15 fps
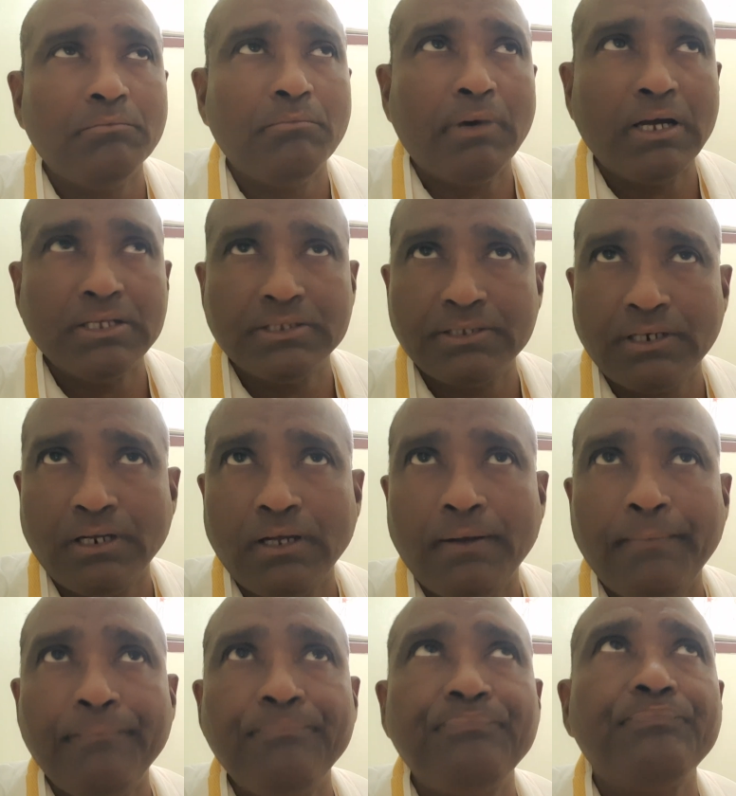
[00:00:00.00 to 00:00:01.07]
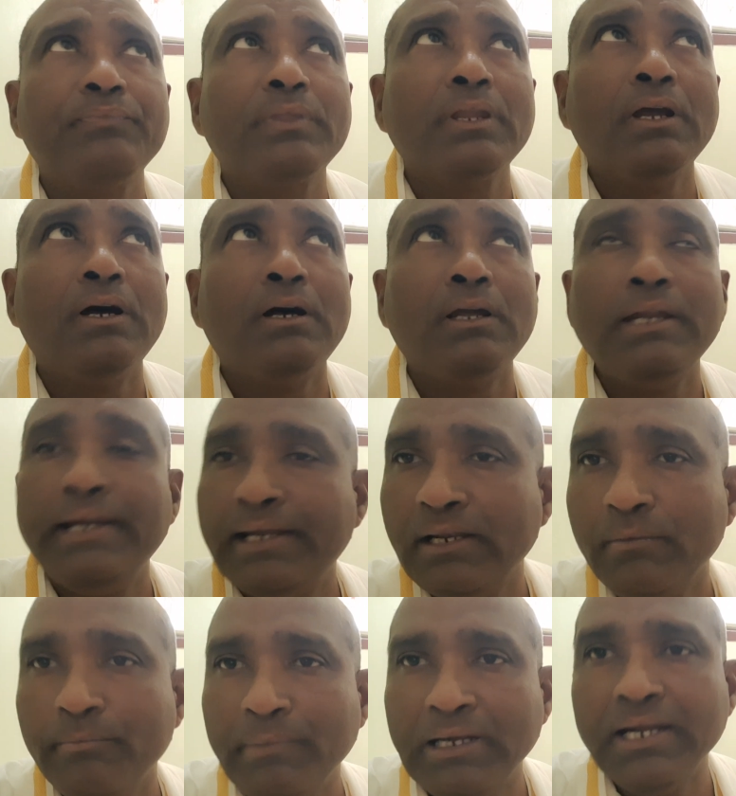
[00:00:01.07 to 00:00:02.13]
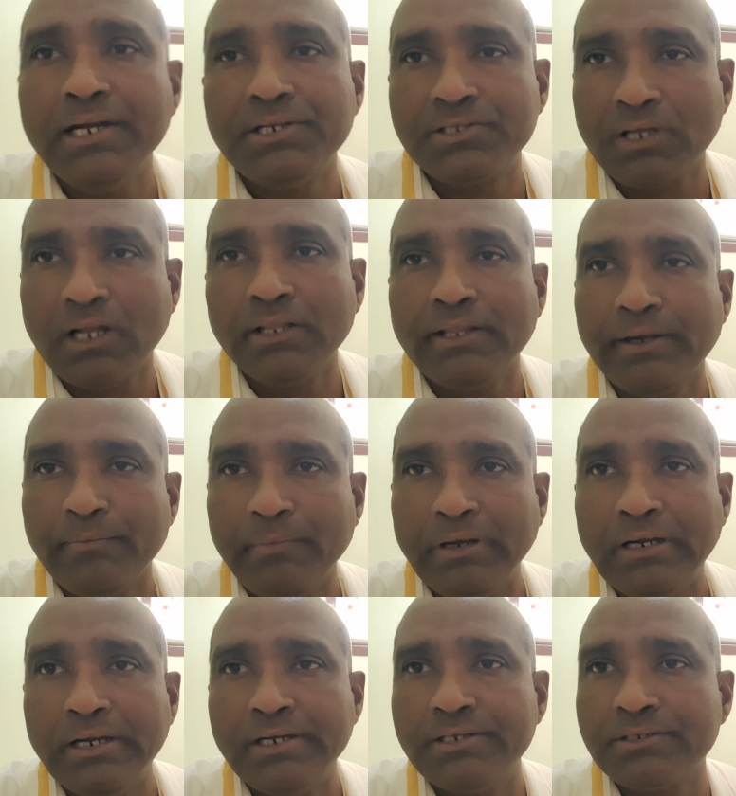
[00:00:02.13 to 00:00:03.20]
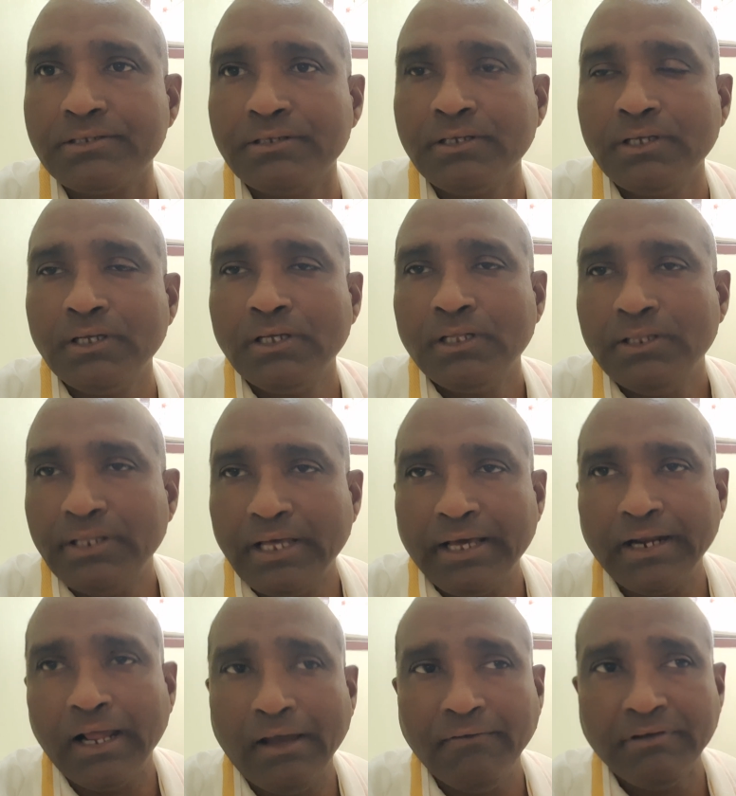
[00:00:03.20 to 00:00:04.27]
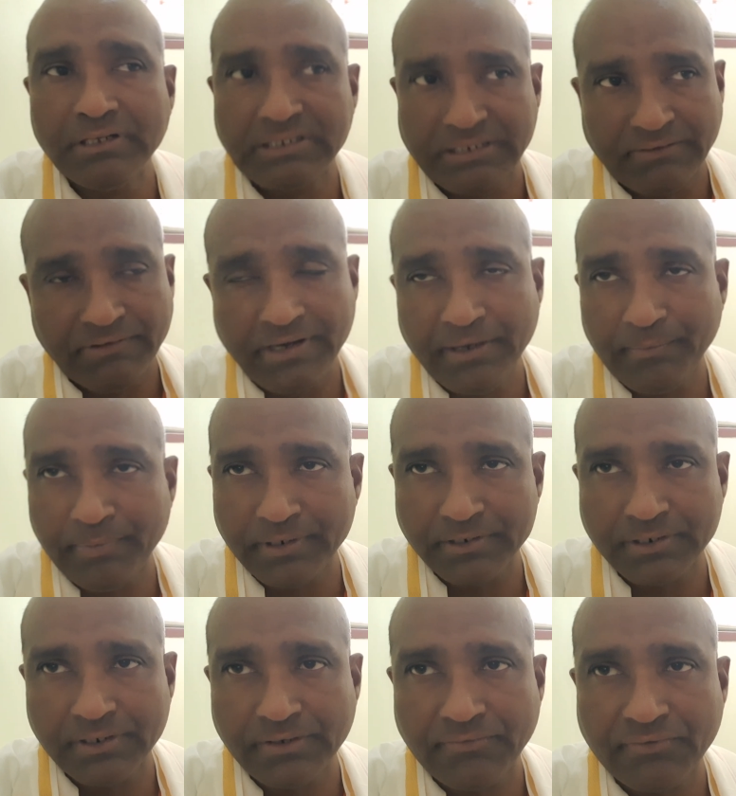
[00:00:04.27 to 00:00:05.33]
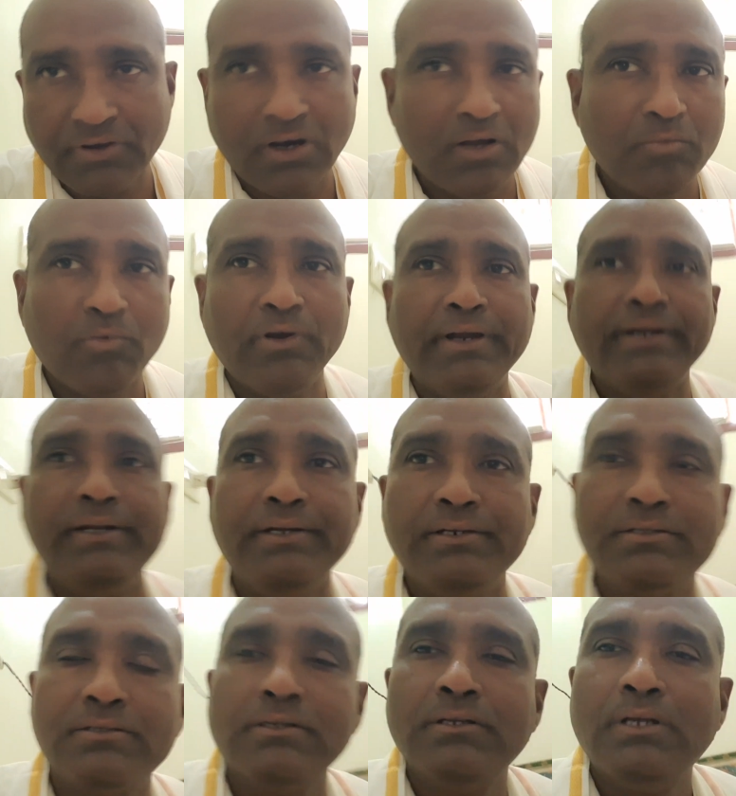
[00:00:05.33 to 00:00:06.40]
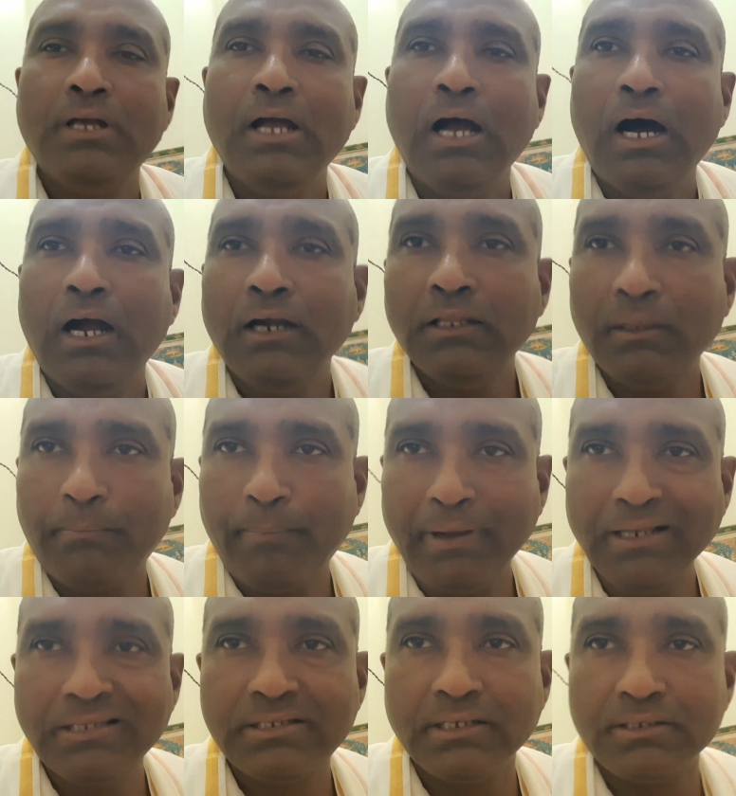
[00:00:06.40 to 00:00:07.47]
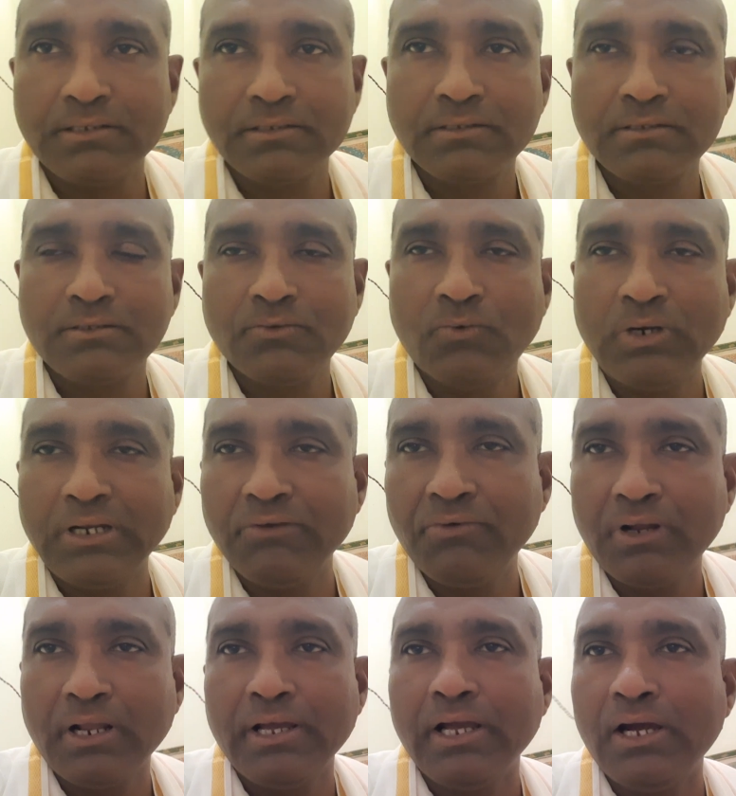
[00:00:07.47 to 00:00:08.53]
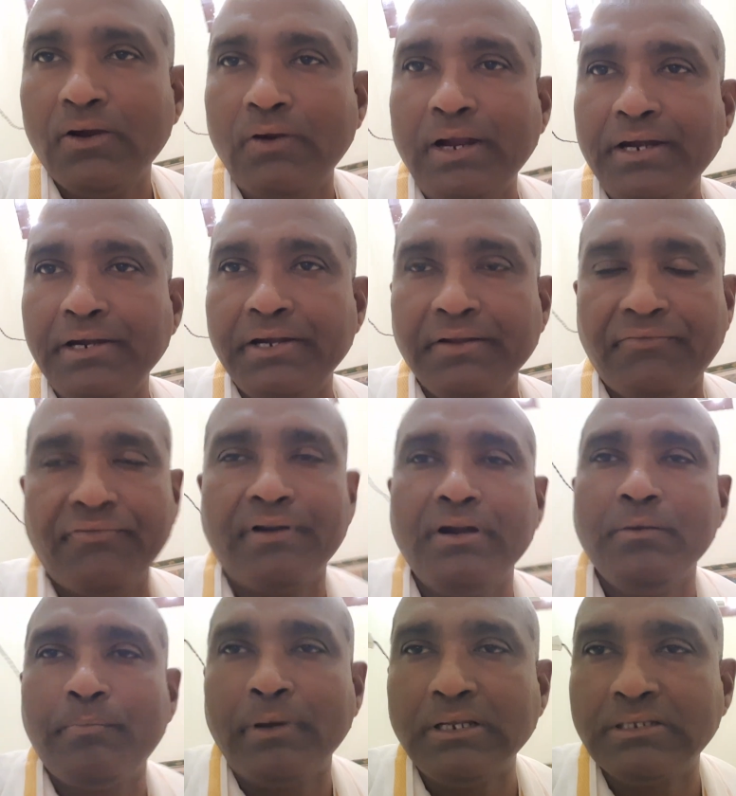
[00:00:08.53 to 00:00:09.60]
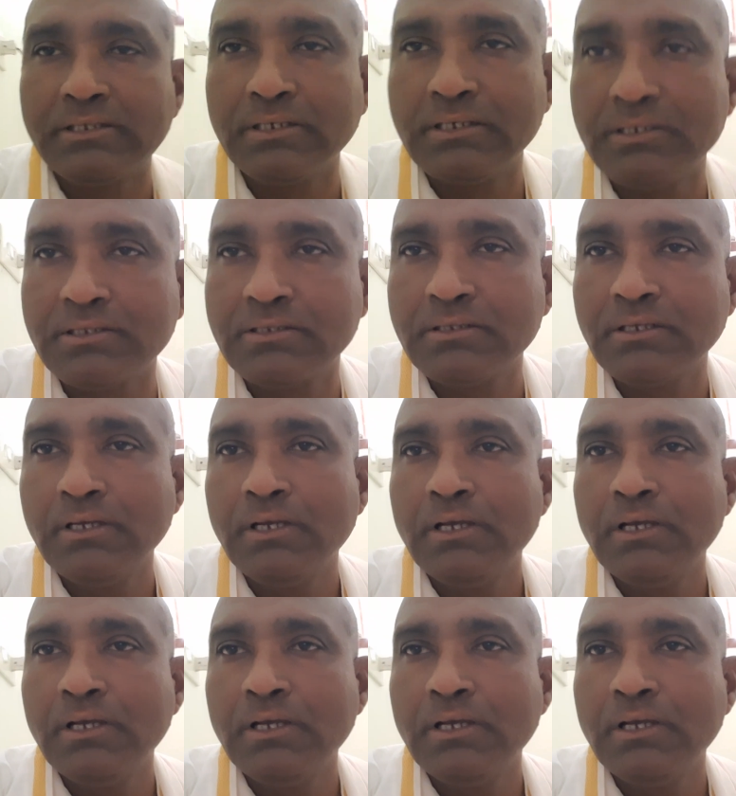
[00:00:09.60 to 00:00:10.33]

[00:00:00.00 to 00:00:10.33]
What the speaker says: bajra, little millets, all that millets, they are having 70% of carbohydrates. And the pulses, whatever I have added, different pulses,